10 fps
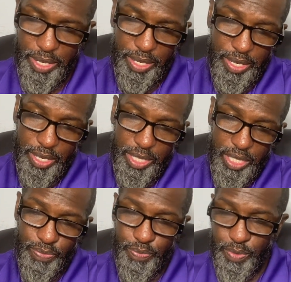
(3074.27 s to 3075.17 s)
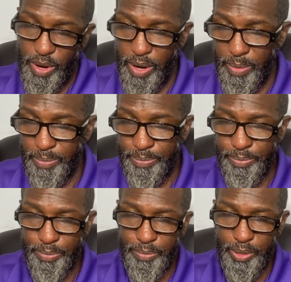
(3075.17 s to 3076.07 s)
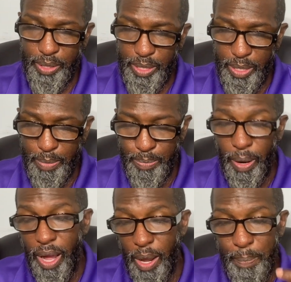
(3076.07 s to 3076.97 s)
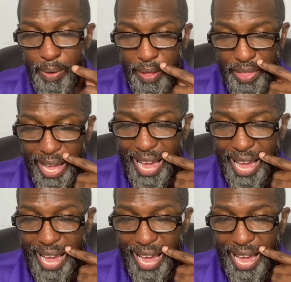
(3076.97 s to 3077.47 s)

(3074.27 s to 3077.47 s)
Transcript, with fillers: This is from Brother